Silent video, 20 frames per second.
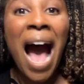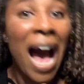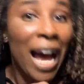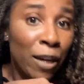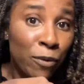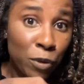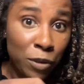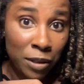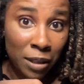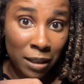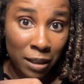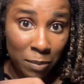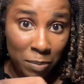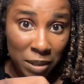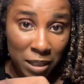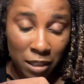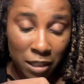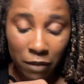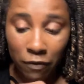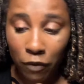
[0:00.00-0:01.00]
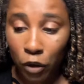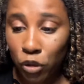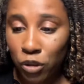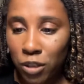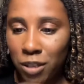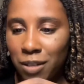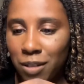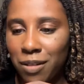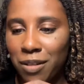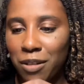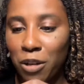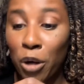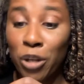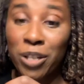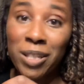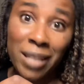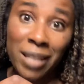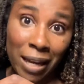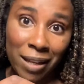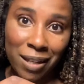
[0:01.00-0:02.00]
I want the lipstick first, or
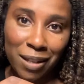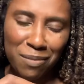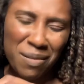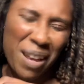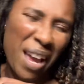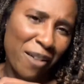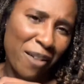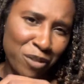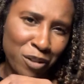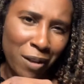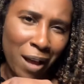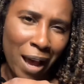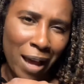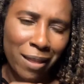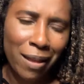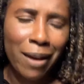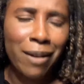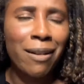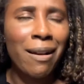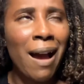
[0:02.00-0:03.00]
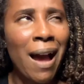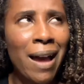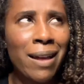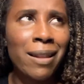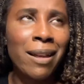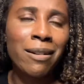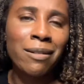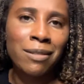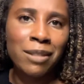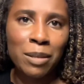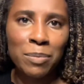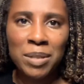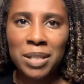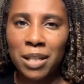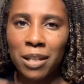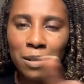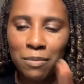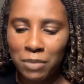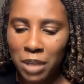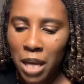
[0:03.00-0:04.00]
second, after the highlighter. Highlighter,
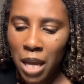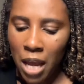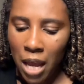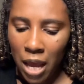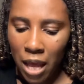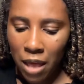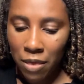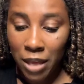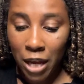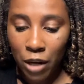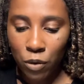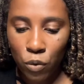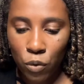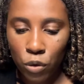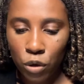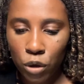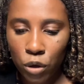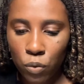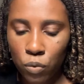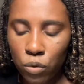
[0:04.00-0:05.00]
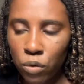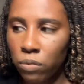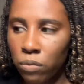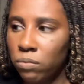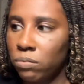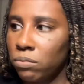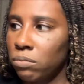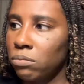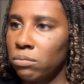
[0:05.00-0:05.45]
lipstick, in that order. Woo.